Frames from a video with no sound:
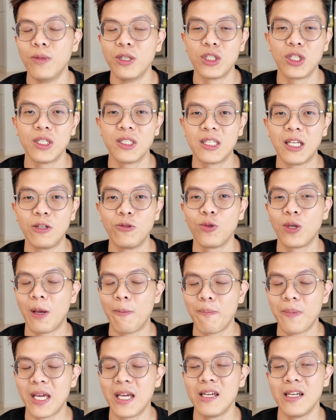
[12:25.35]
merchants that you
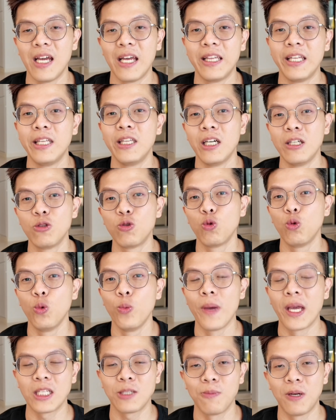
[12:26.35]
can pay and then earn
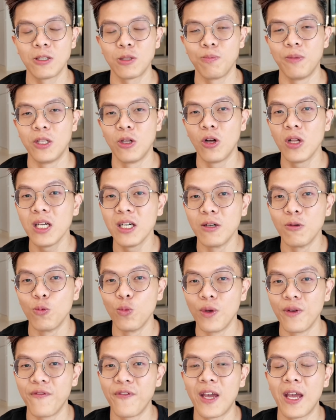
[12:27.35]
2 max miles per dollar
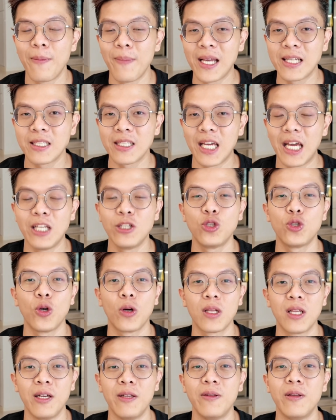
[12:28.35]
with HeyMax and
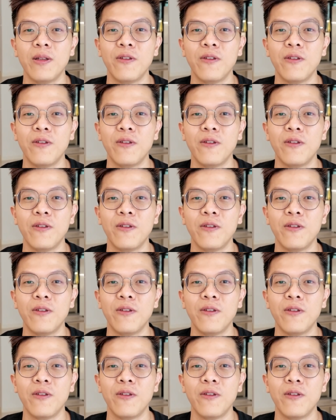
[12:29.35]
chocolate